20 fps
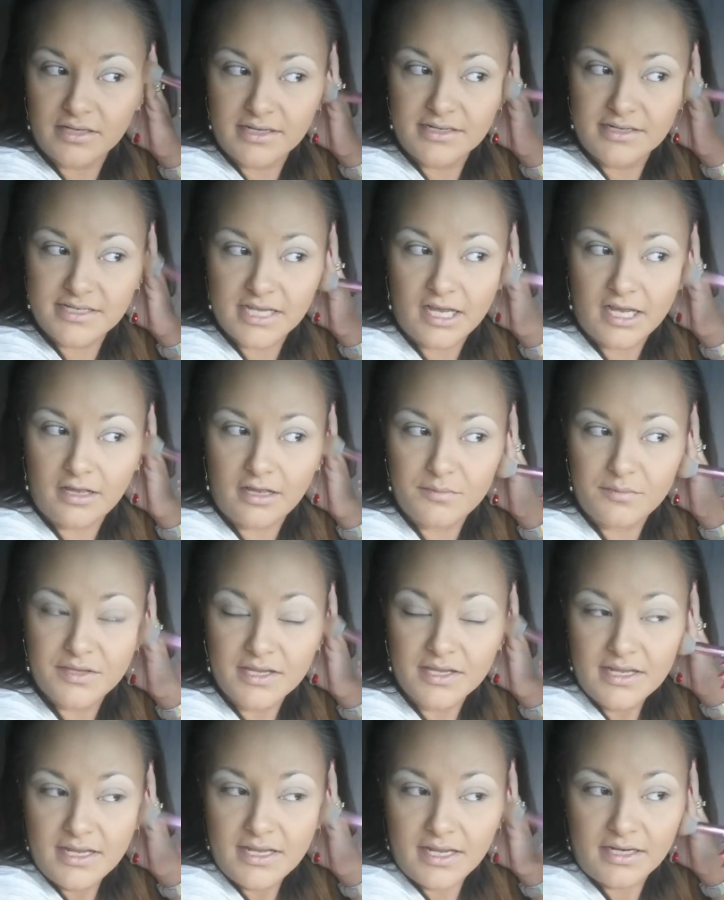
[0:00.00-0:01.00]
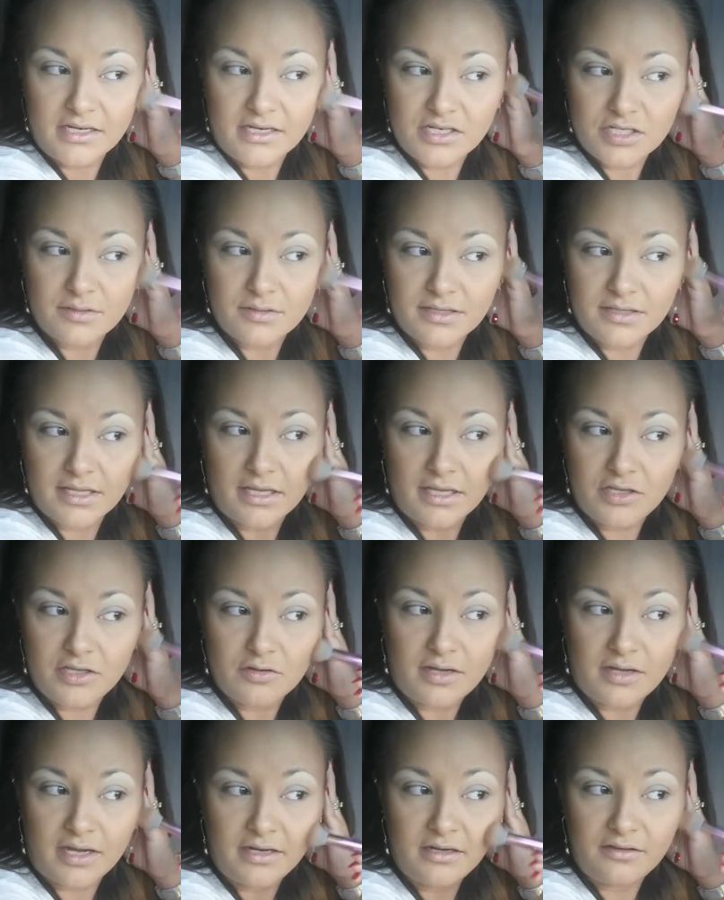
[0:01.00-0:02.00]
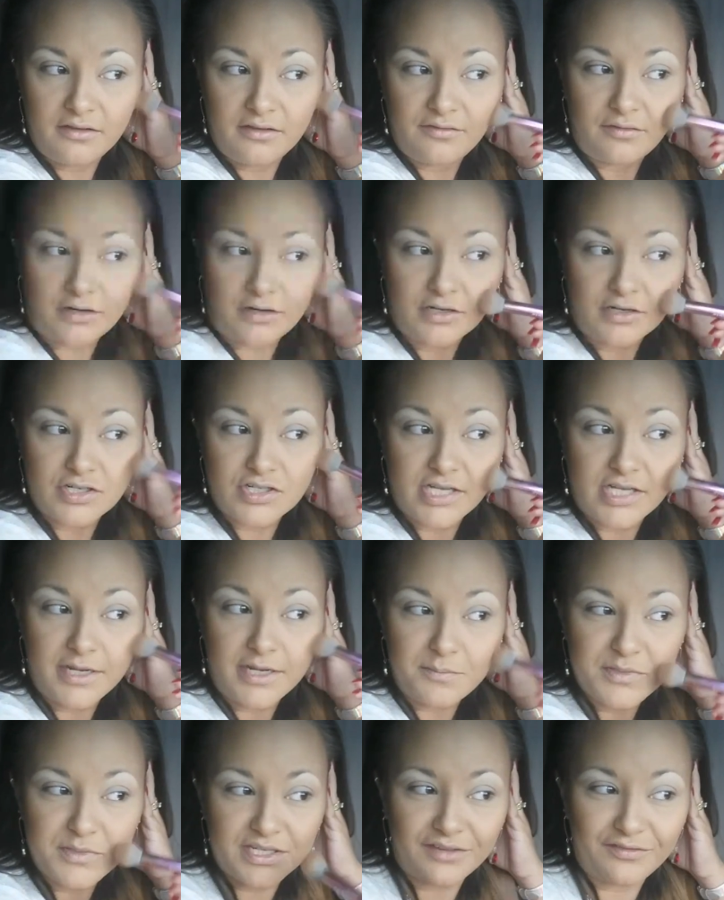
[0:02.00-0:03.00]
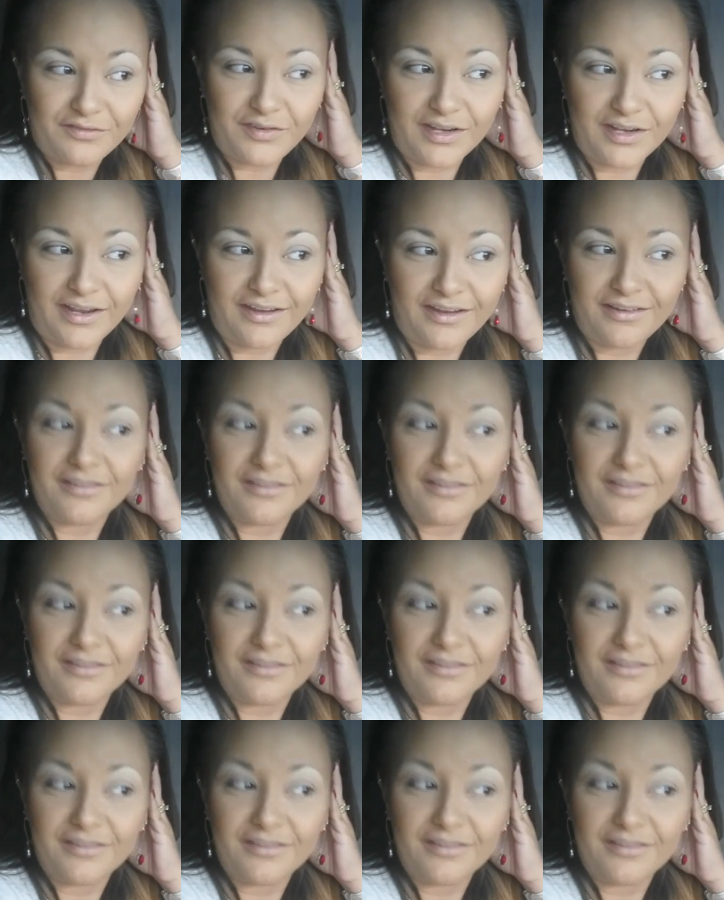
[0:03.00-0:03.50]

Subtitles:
and depth. And in doing that, you kind of are shape-shifting.